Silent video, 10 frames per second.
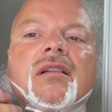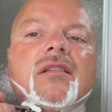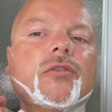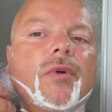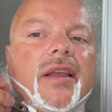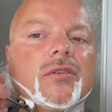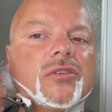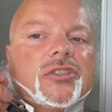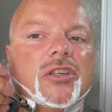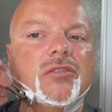the razor
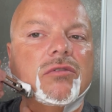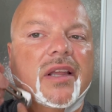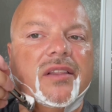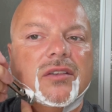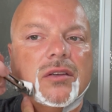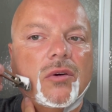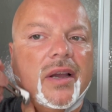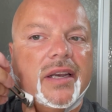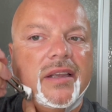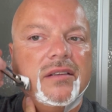should rinse
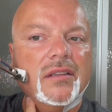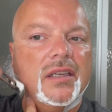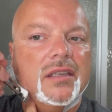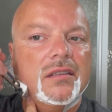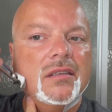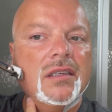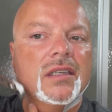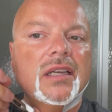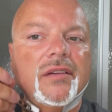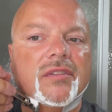quite easily.
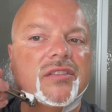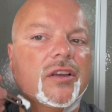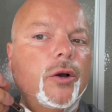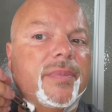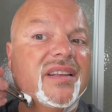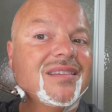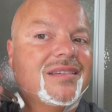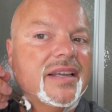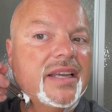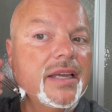If the soap is
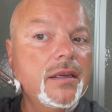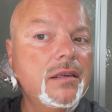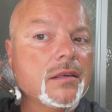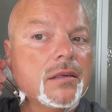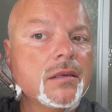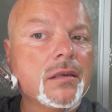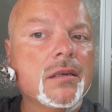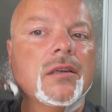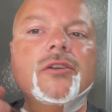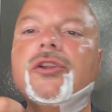sticking
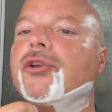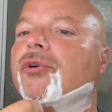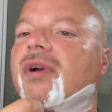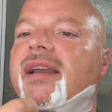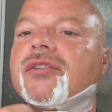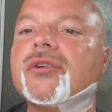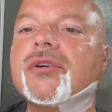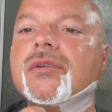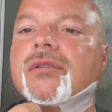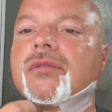to your
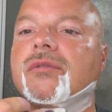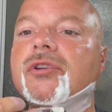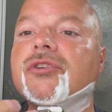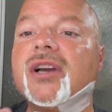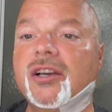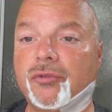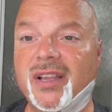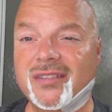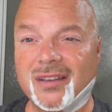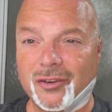razor when you're trying to
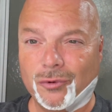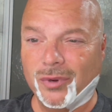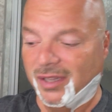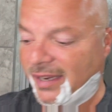rinse it and you're really